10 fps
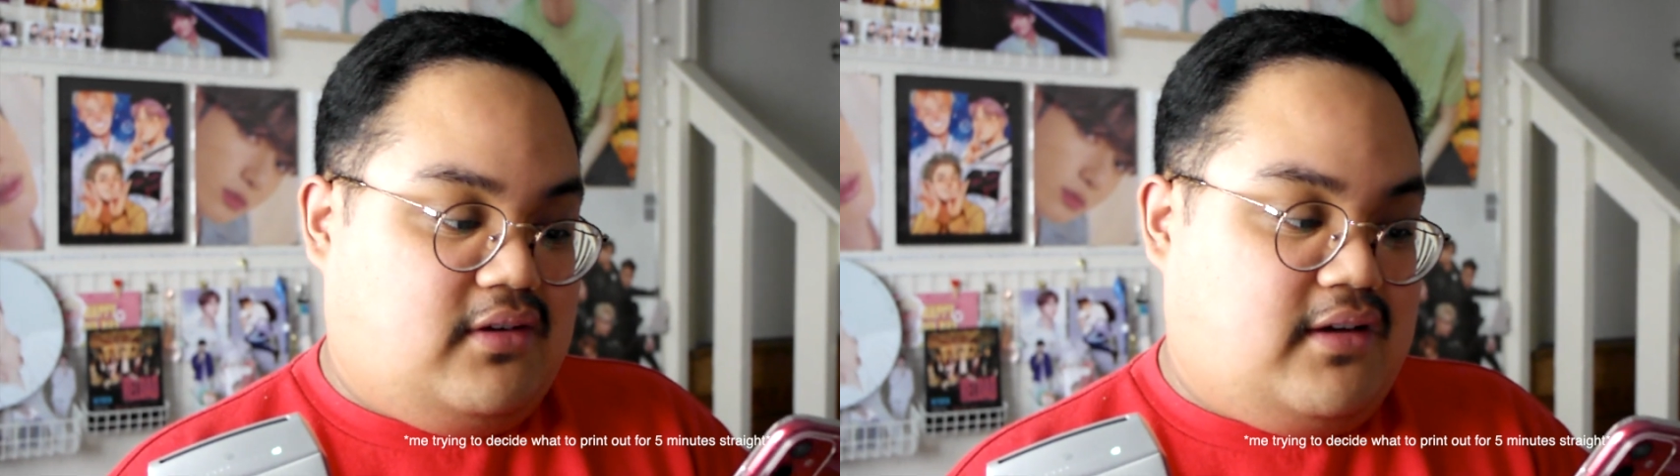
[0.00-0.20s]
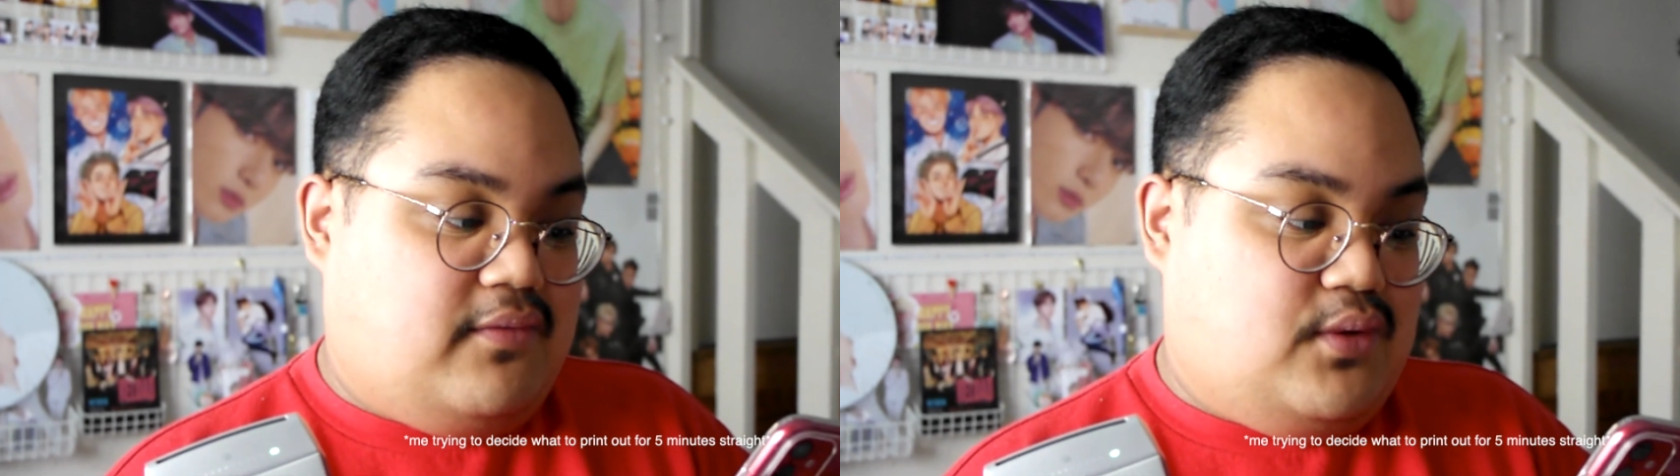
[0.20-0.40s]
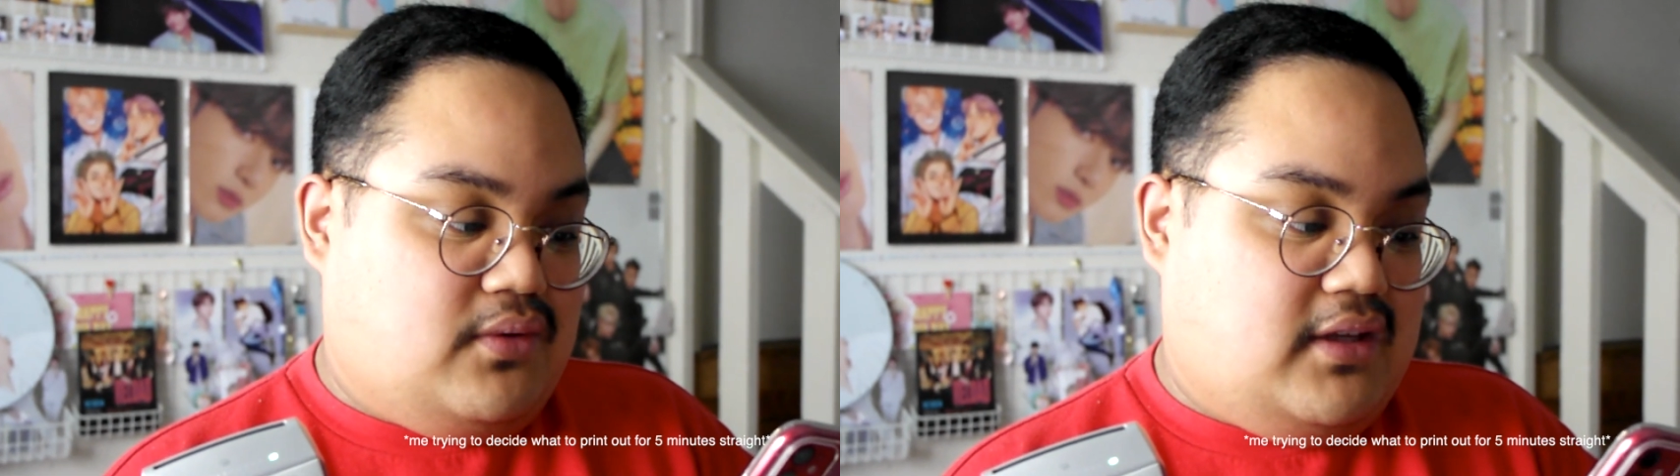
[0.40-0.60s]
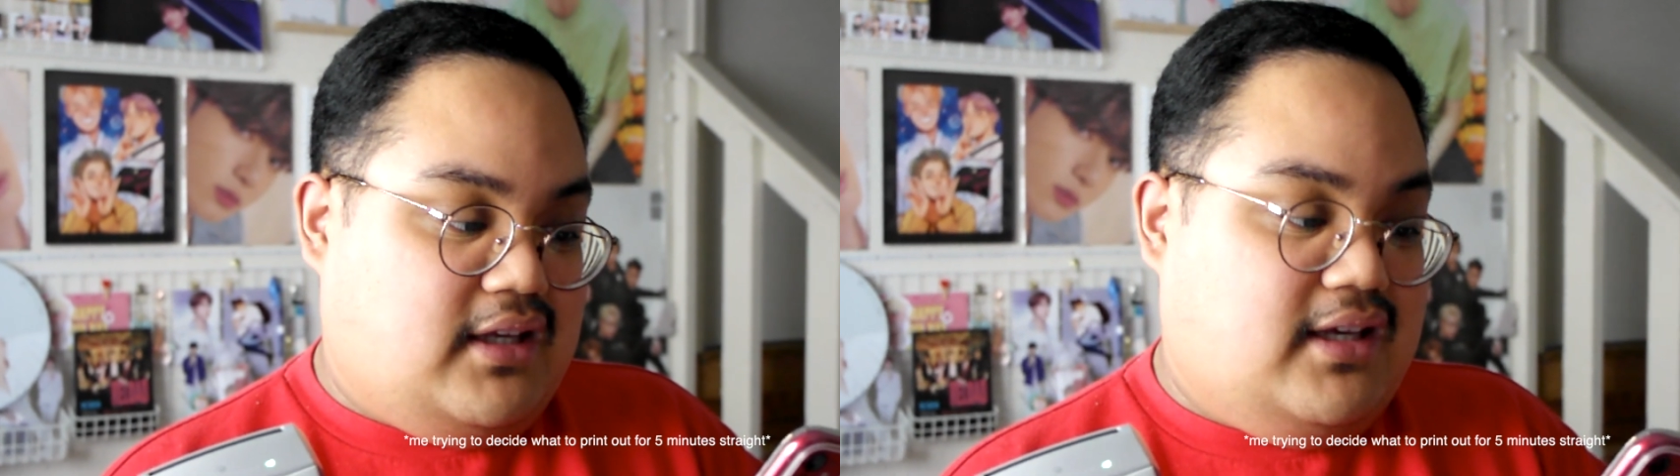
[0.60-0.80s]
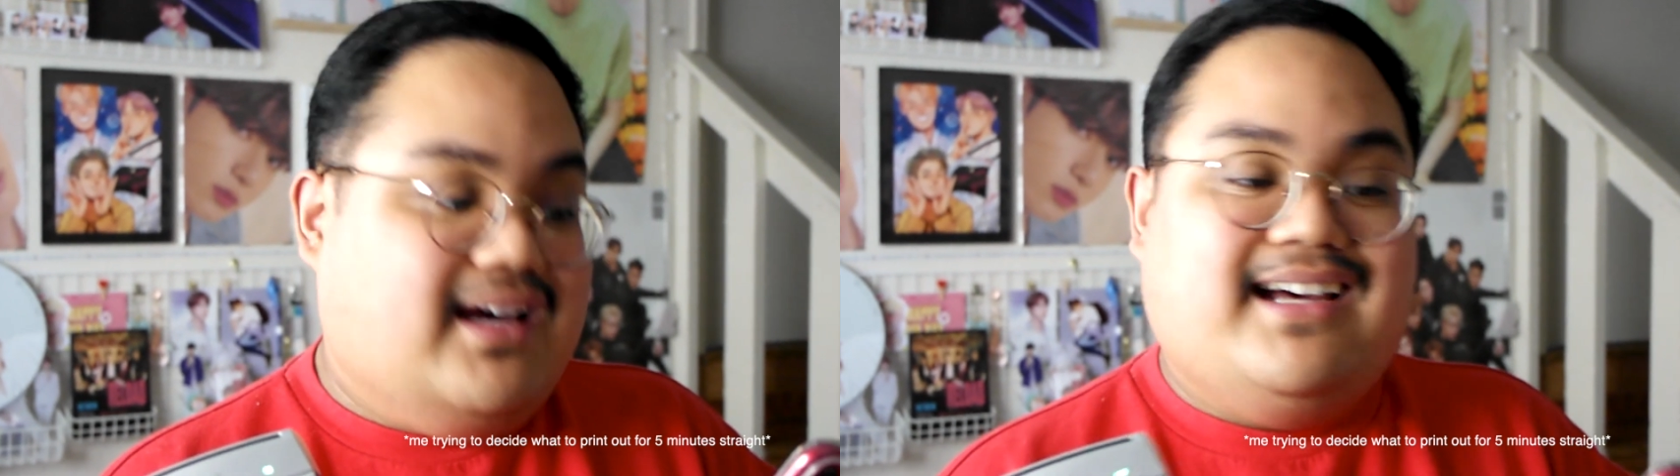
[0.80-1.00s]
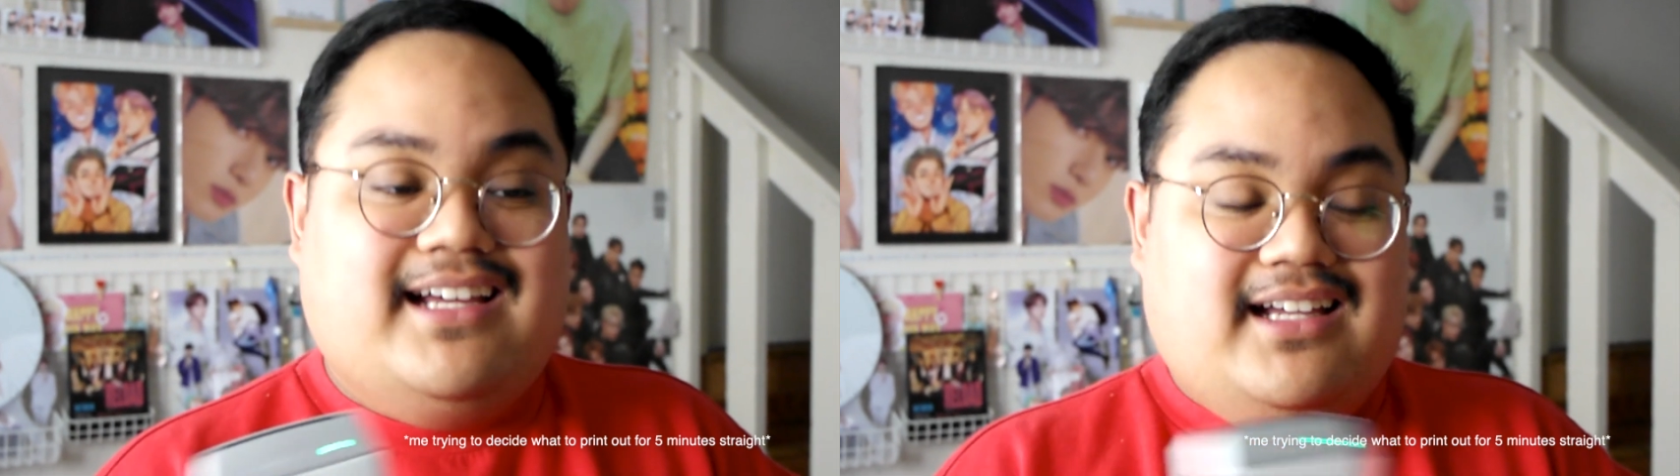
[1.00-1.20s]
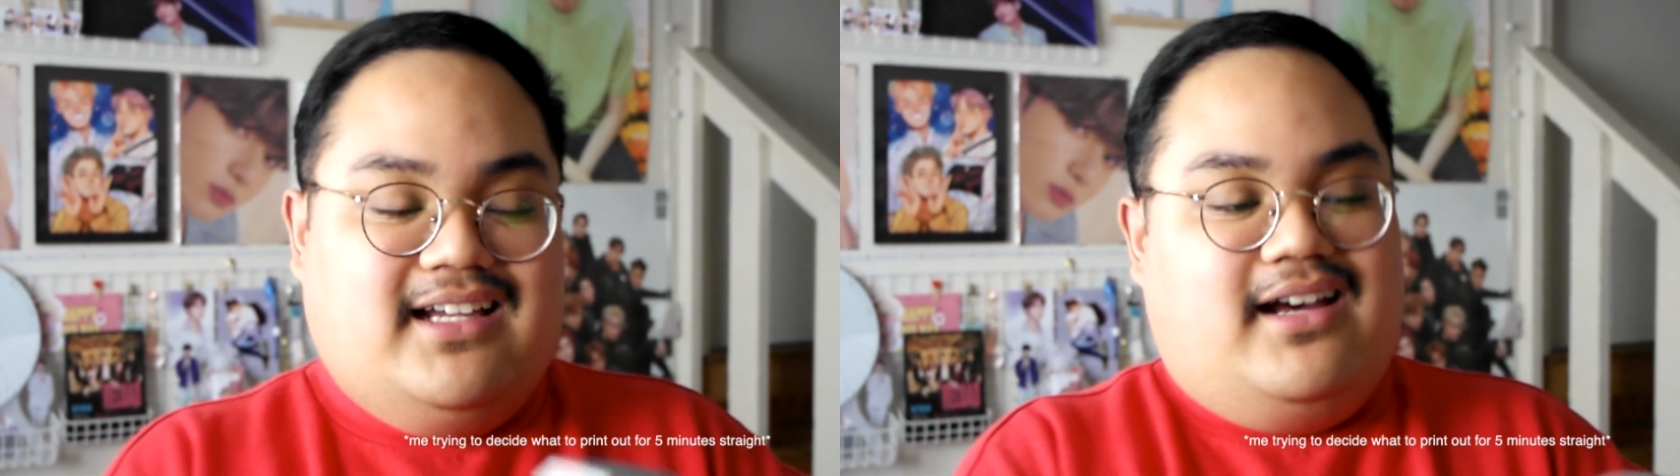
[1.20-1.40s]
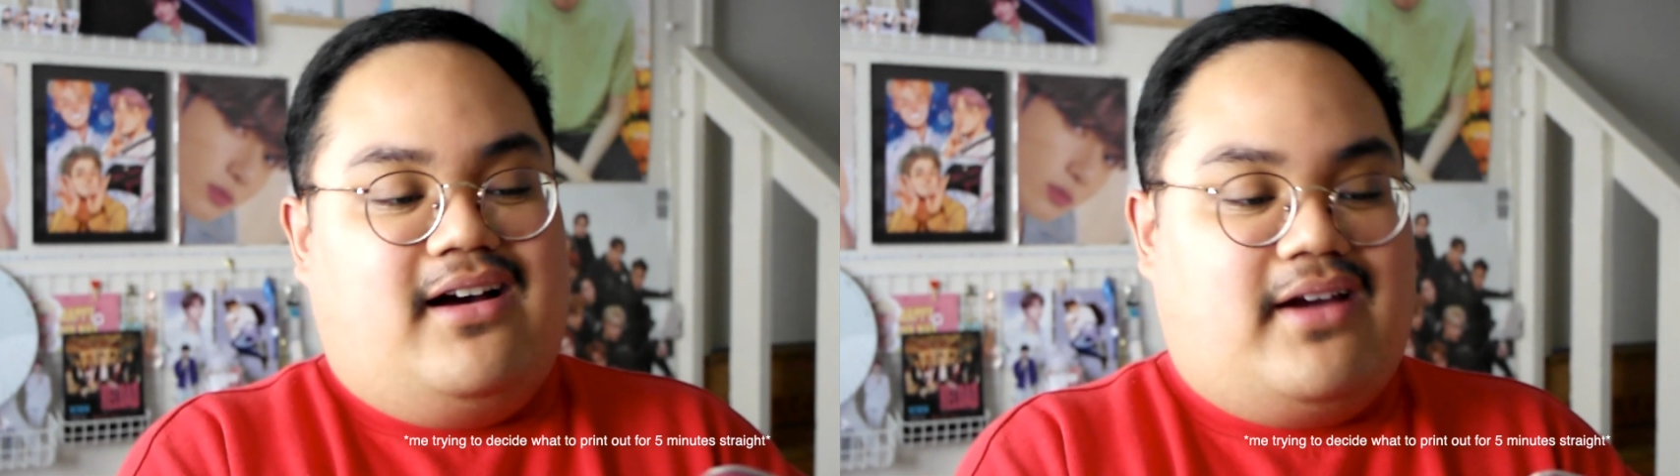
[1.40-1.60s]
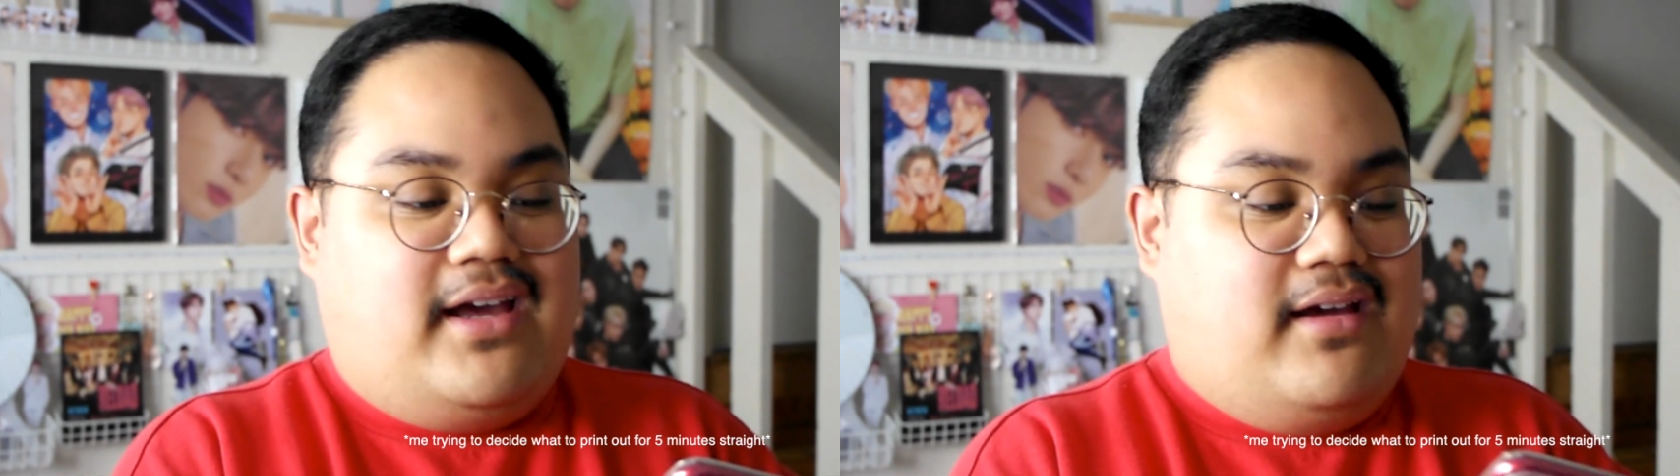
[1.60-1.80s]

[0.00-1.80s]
omggg. Okay,